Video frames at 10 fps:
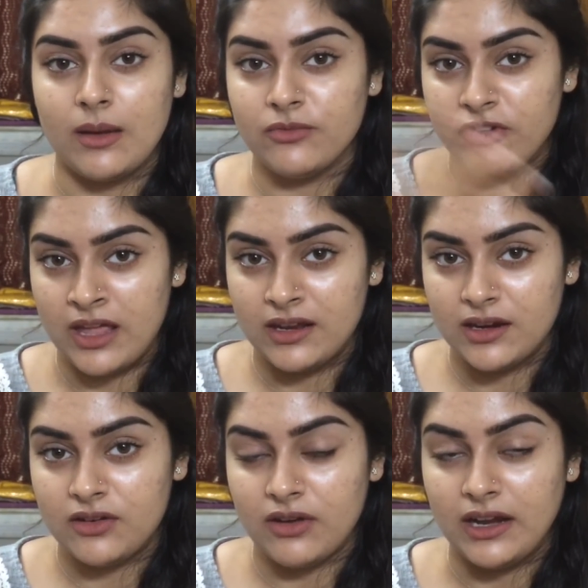I'm wearing
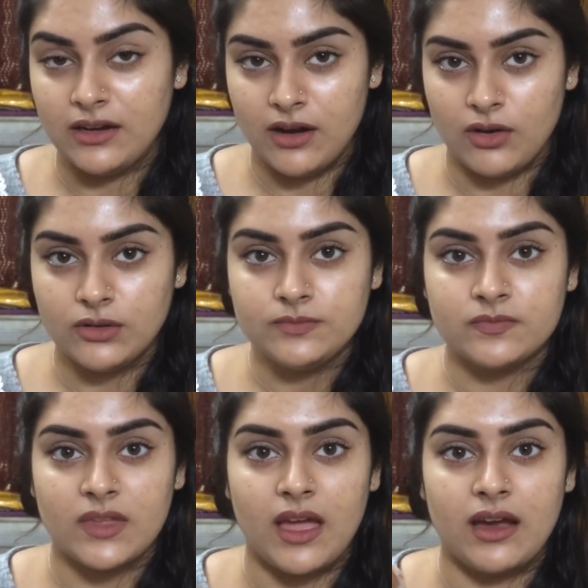it right now,
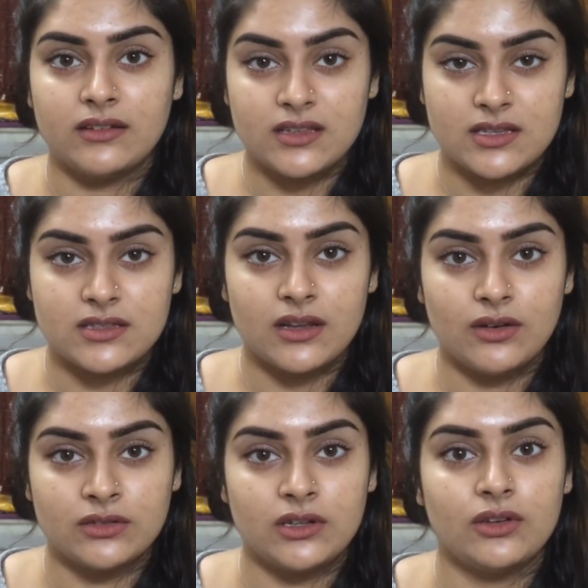and this is the
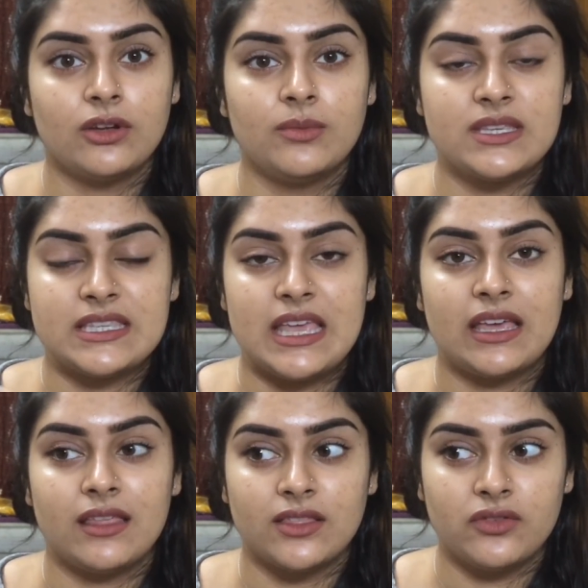look that you're gonna be
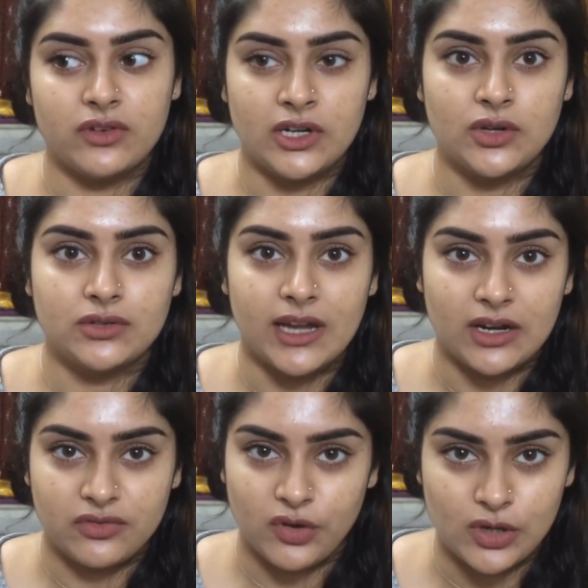seeing in the video
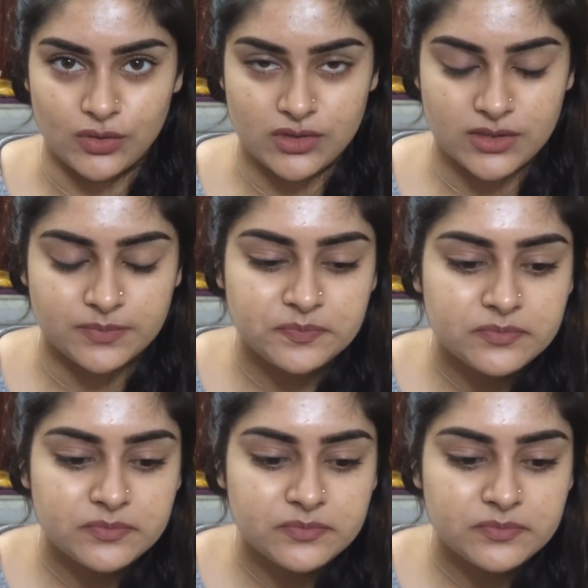that follows.